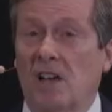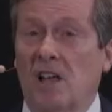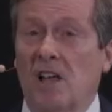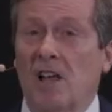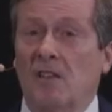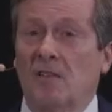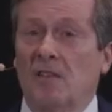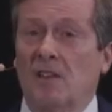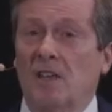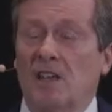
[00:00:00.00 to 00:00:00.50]
it,
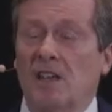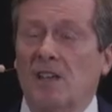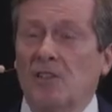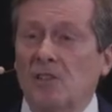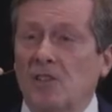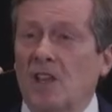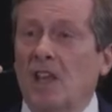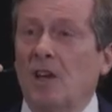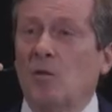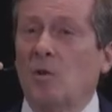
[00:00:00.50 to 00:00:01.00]
the
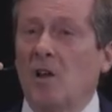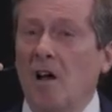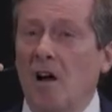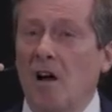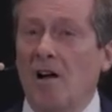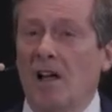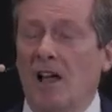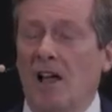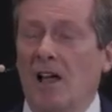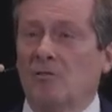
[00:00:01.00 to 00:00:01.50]
instinct we
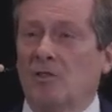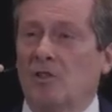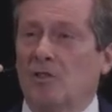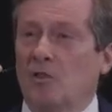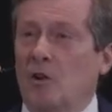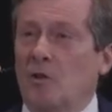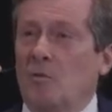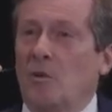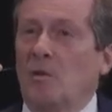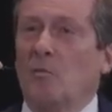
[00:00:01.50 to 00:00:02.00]
all have to
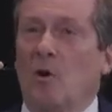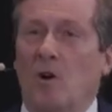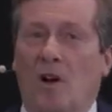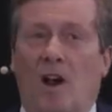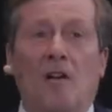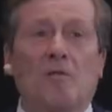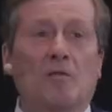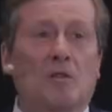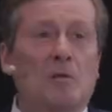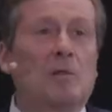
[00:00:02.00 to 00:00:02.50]
sort of be more
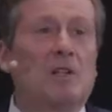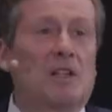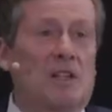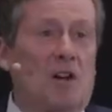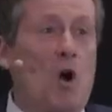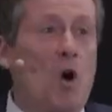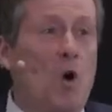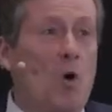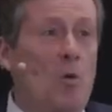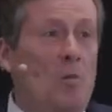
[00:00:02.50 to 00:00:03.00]
comfortable at
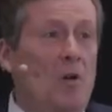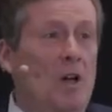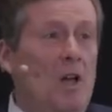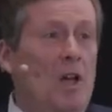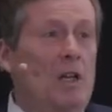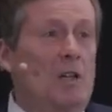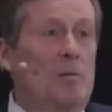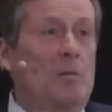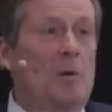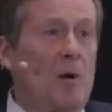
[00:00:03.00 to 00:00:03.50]
home,
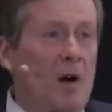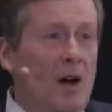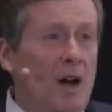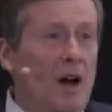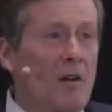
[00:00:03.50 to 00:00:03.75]
to be more